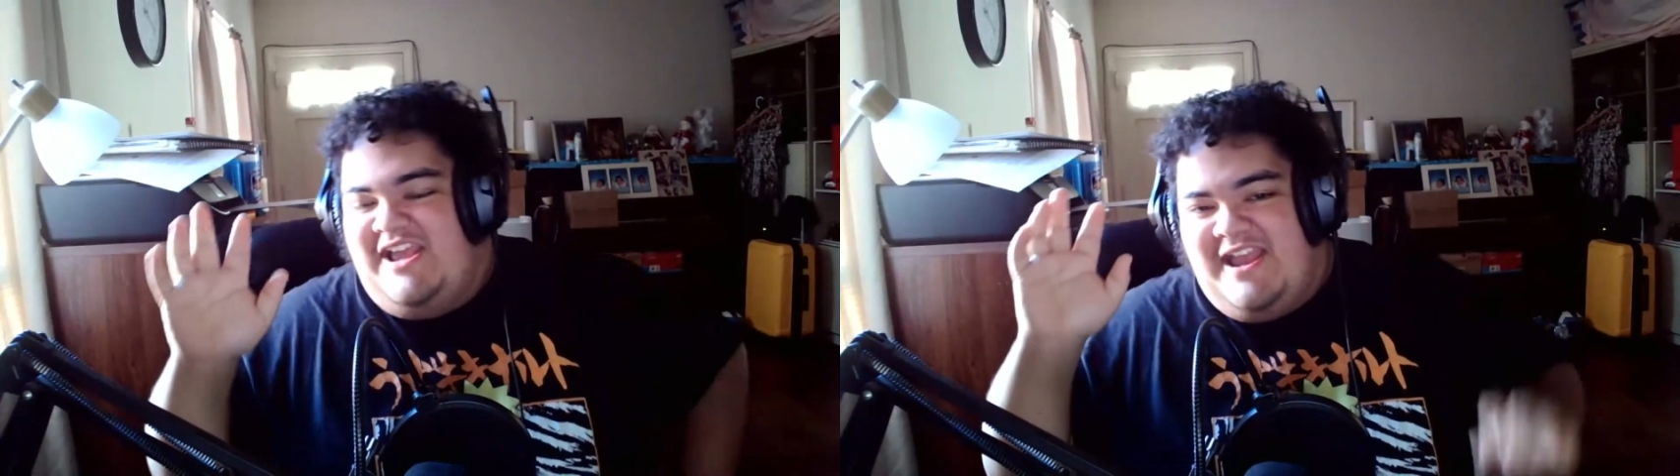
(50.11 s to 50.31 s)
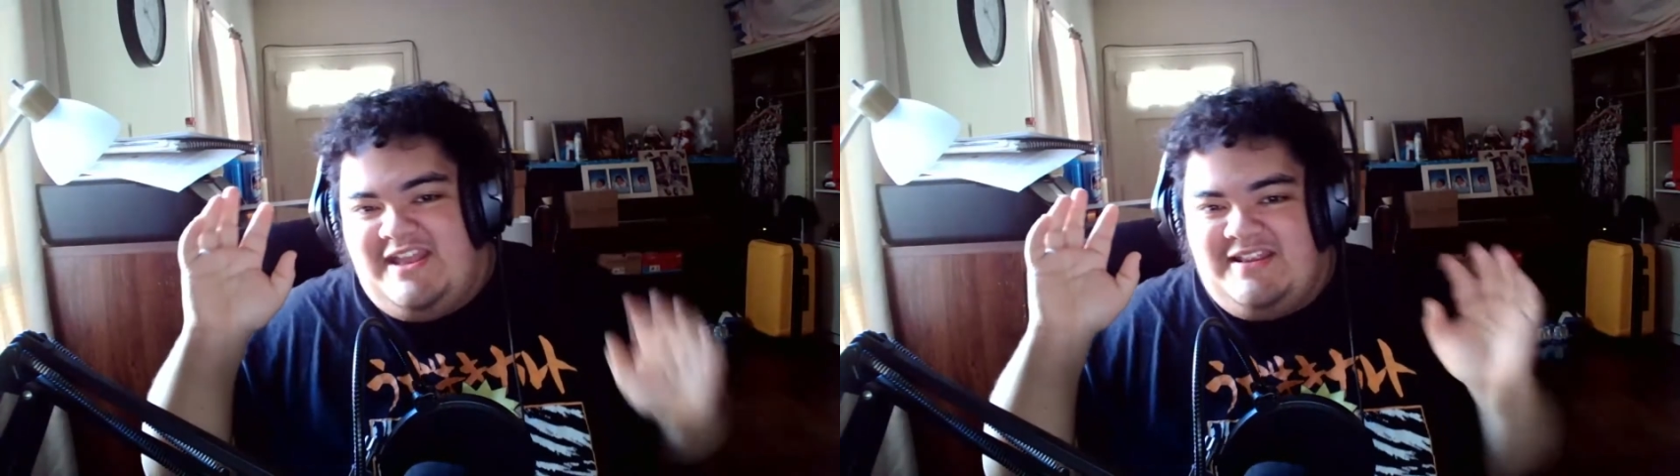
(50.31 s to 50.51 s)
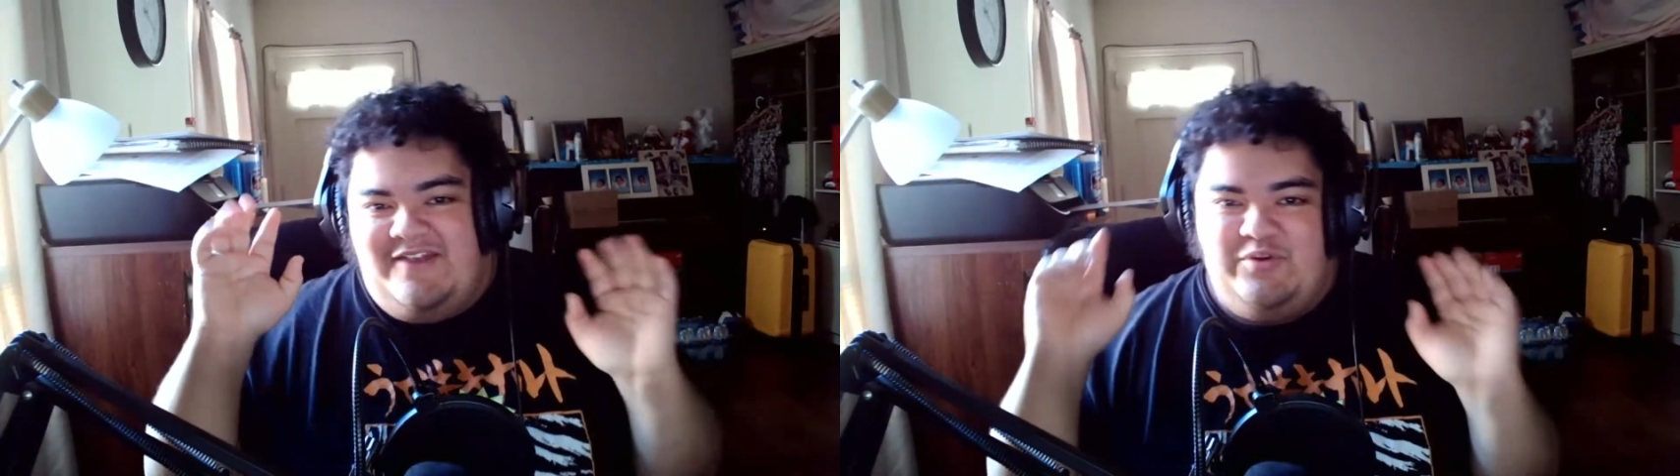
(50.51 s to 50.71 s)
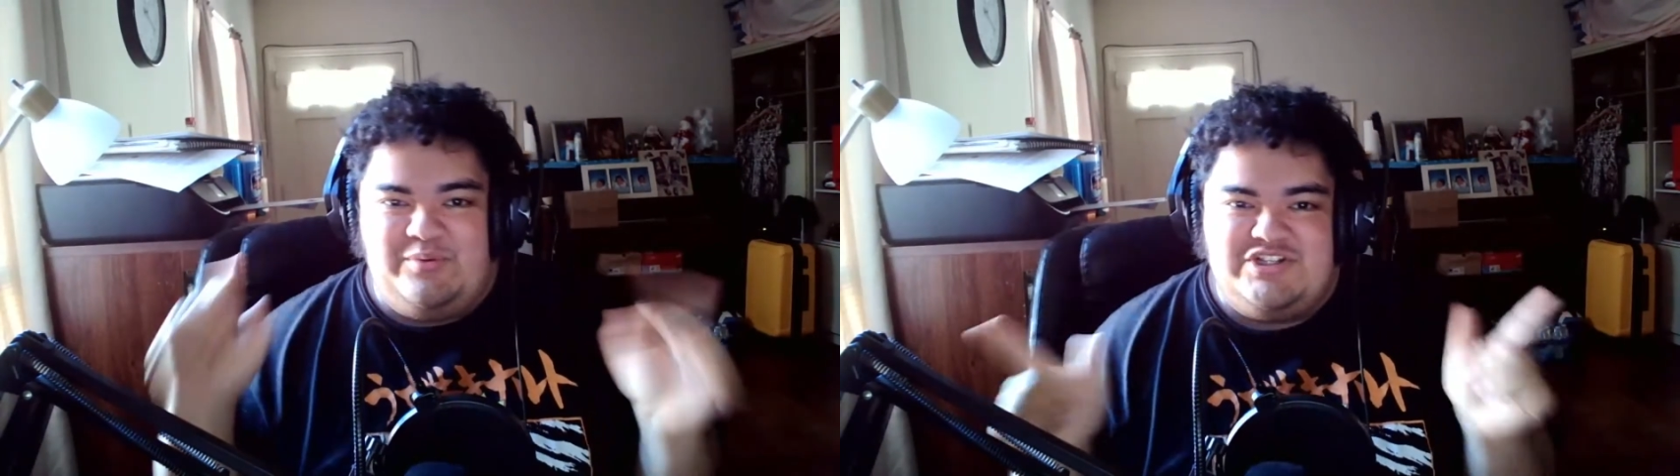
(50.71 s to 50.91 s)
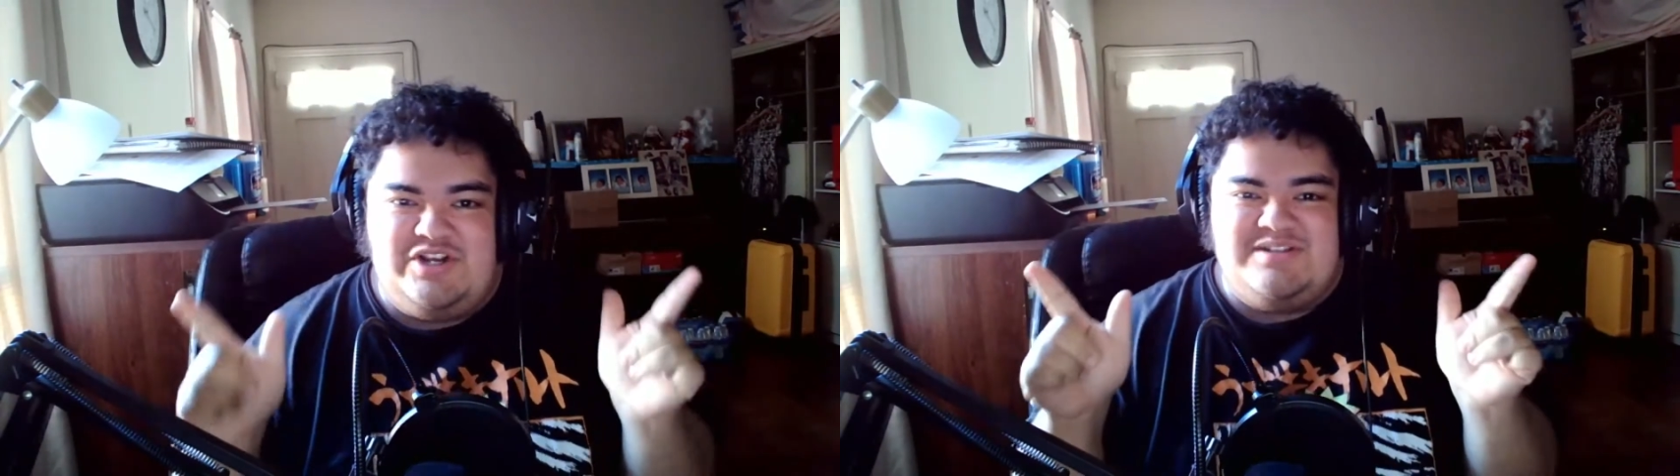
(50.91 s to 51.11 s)
And if you
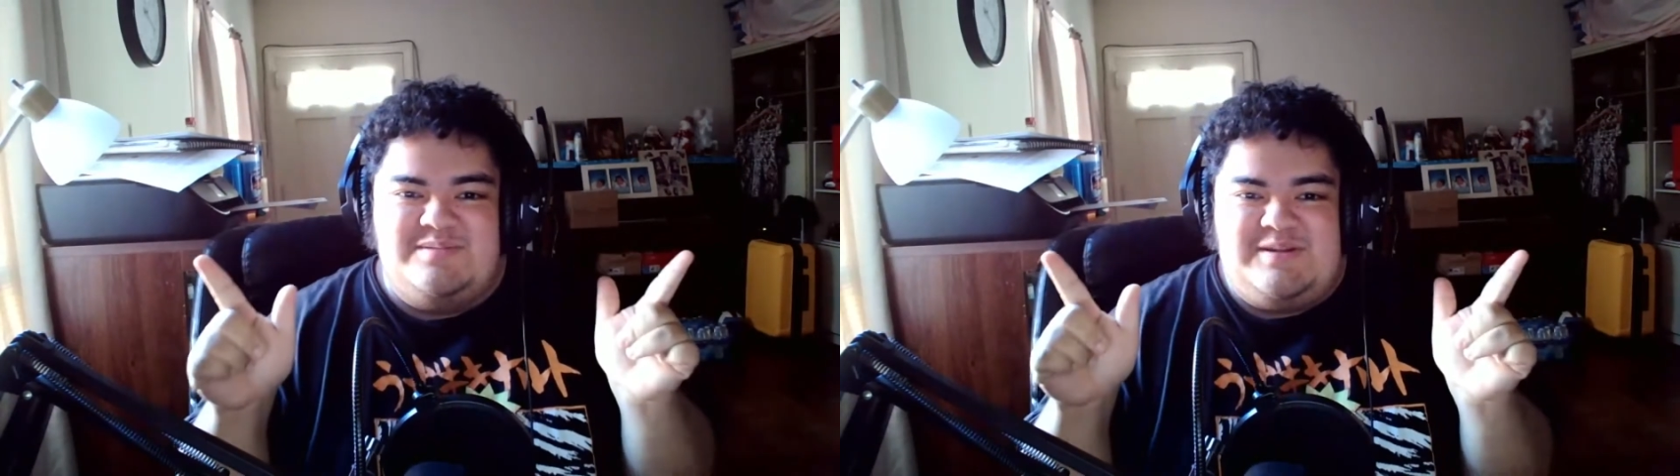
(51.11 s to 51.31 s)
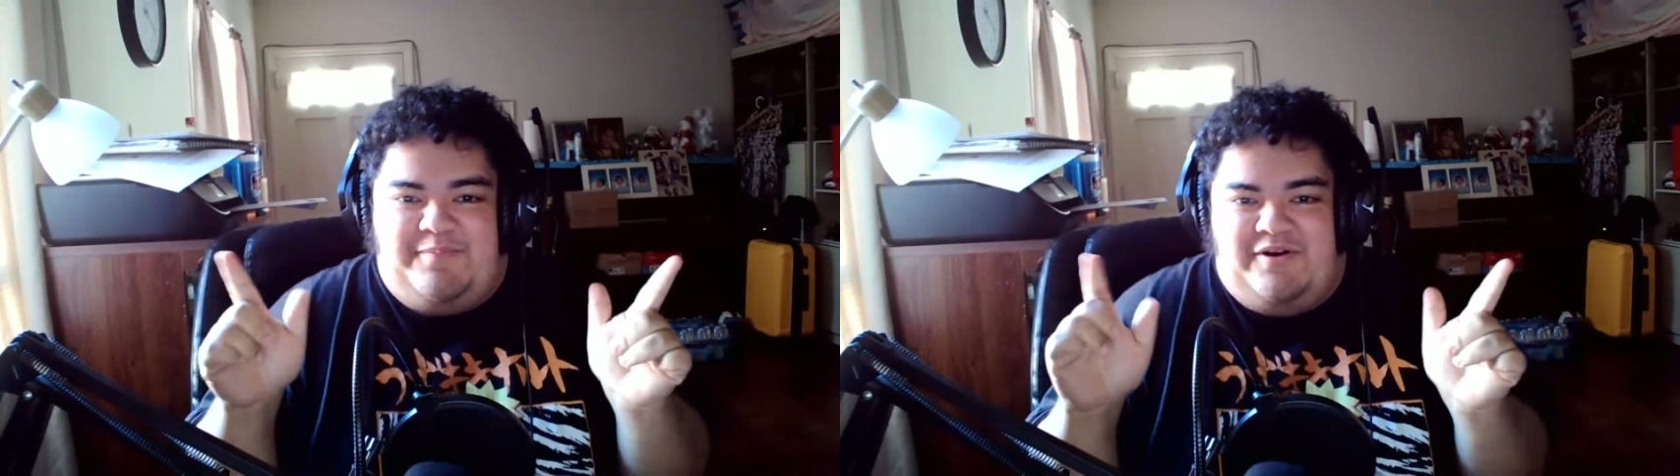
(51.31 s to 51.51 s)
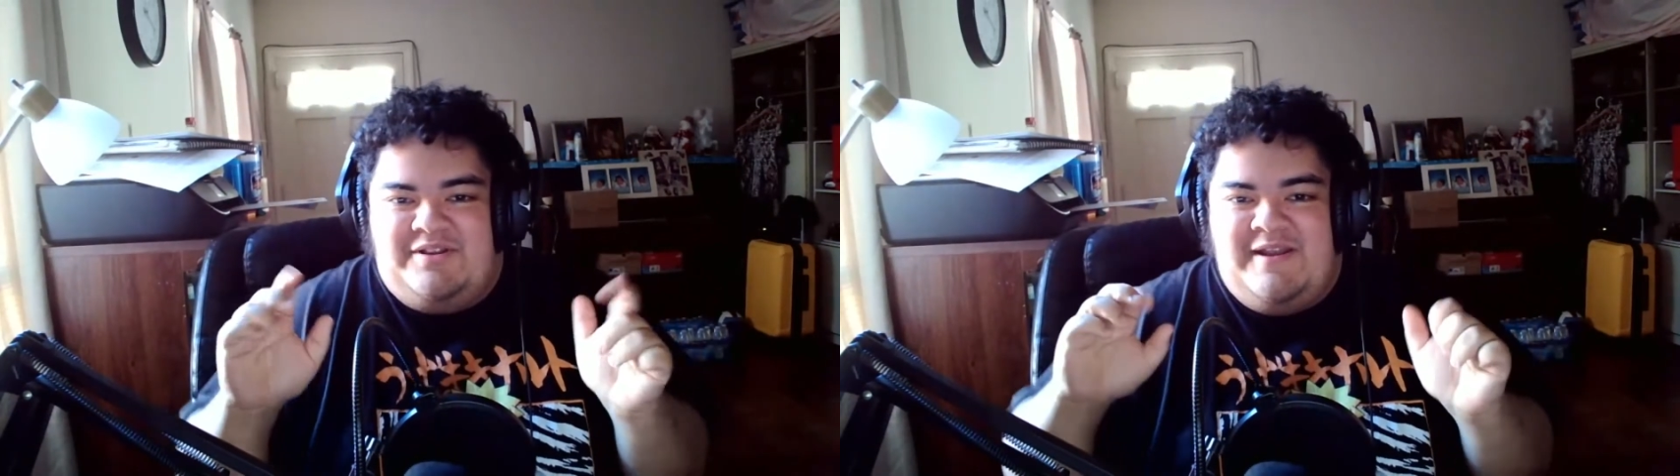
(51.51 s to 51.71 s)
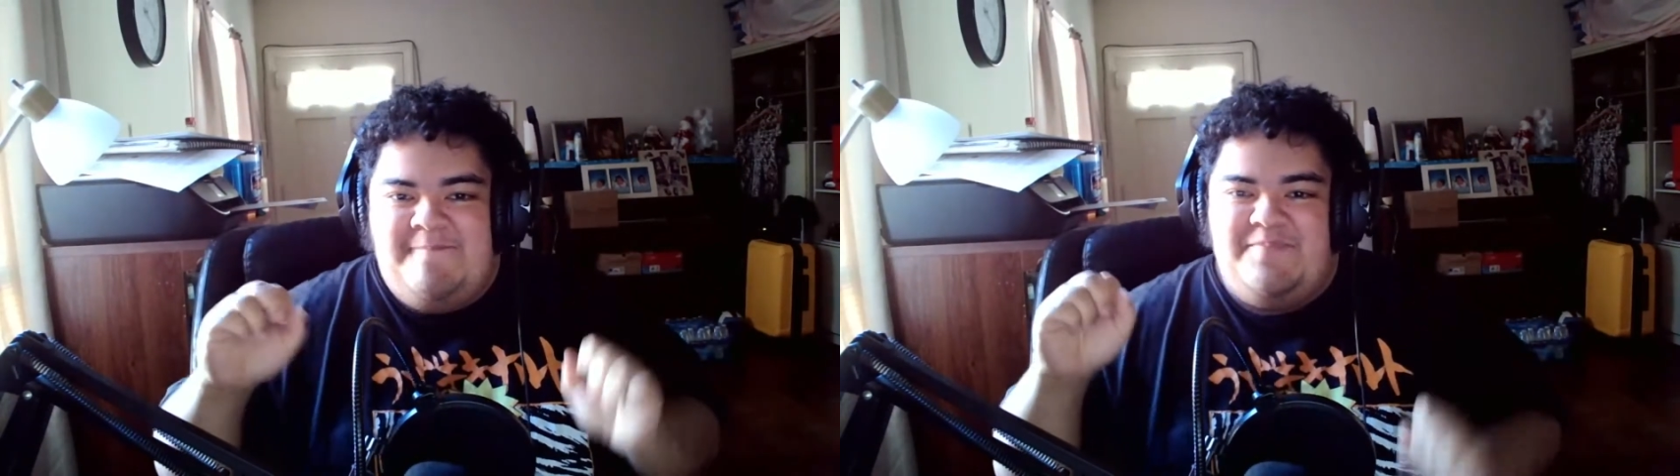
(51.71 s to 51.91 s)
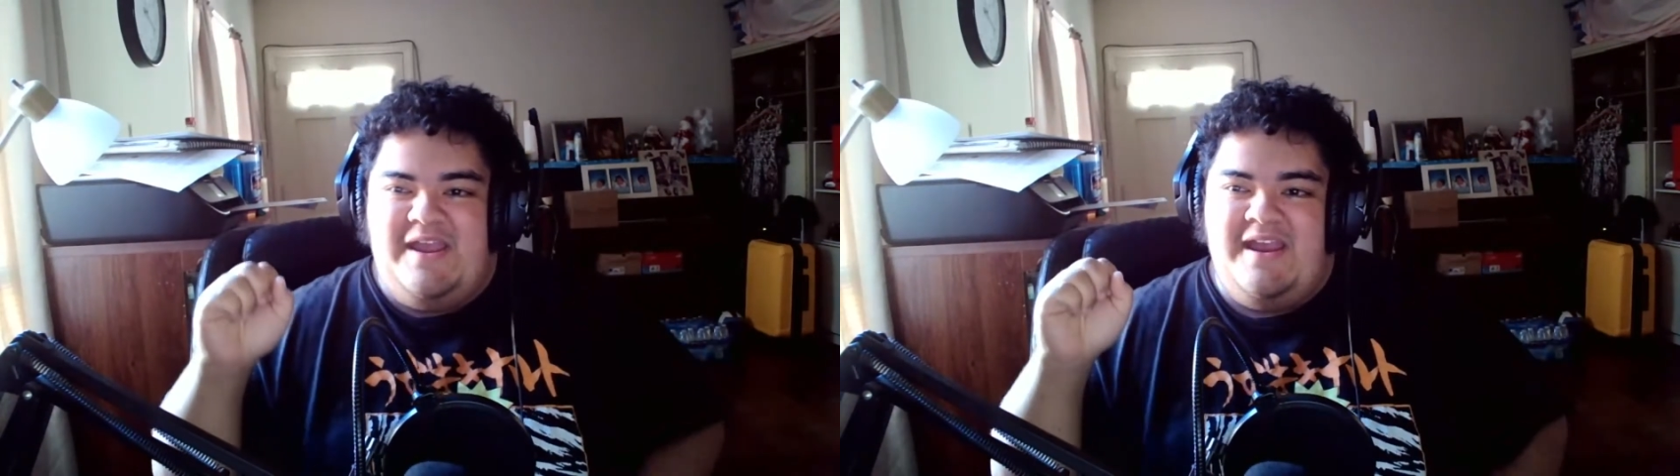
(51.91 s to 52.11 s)
want to show some support,
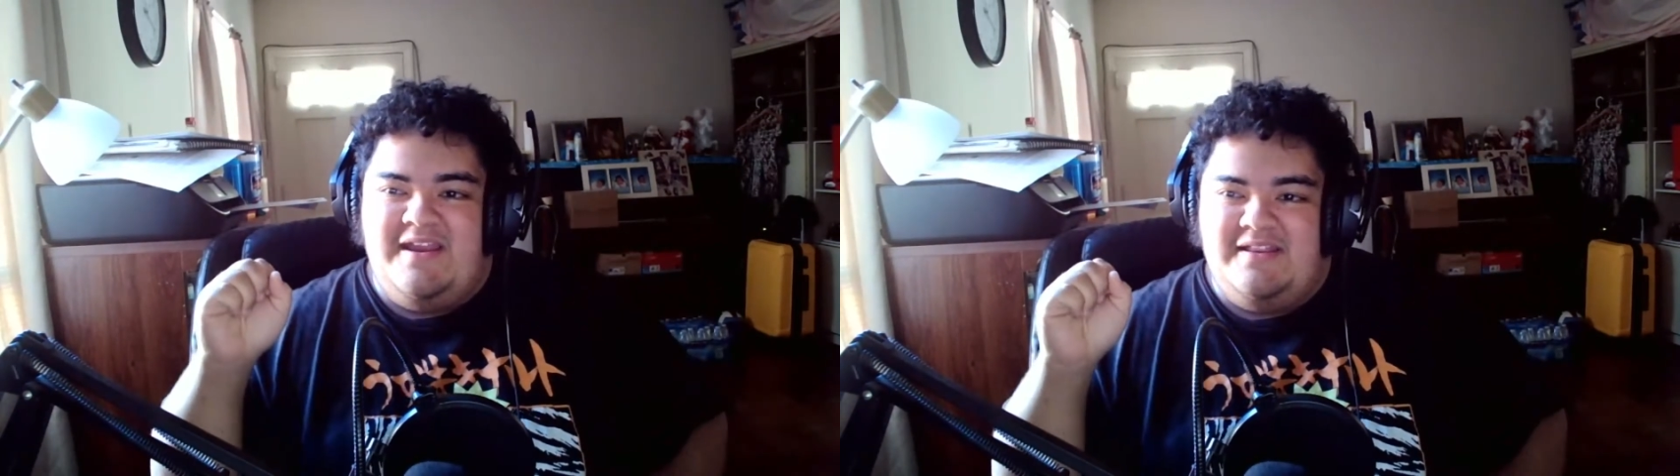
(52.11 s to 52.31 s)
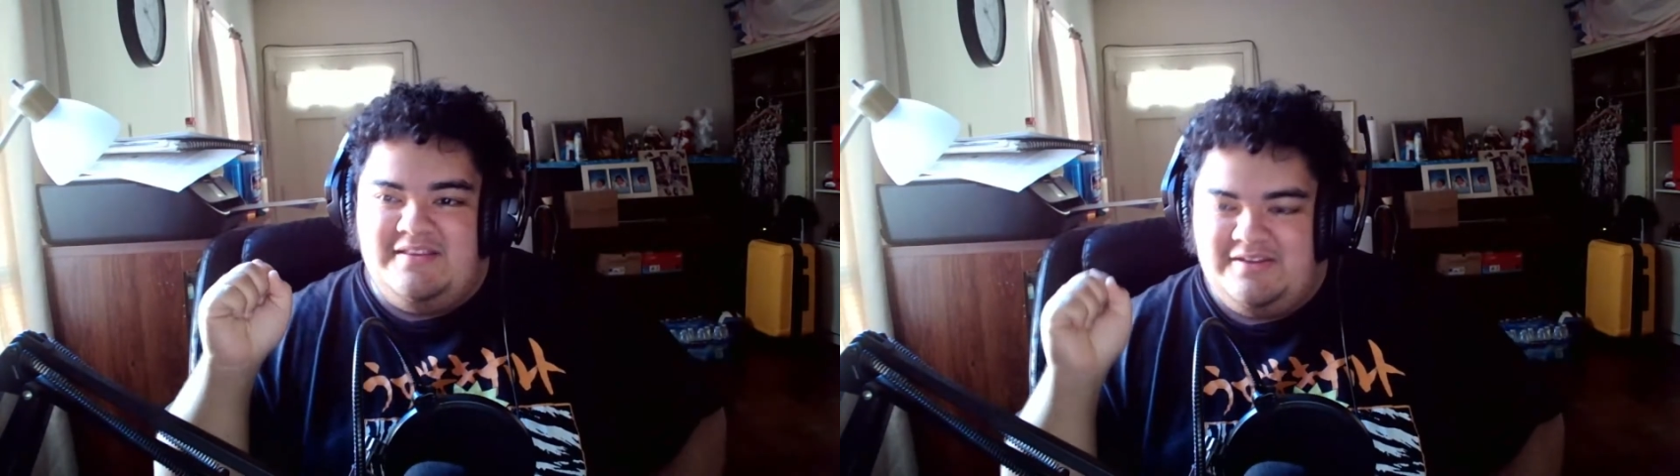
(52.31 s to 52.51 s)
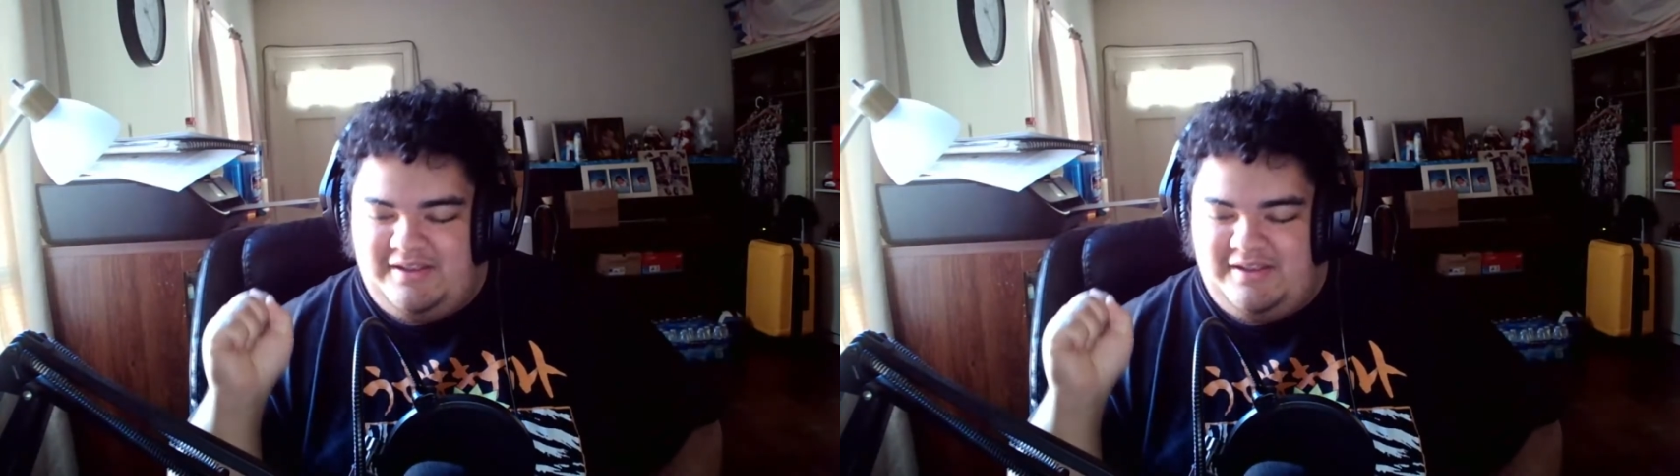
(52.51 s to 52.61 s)
and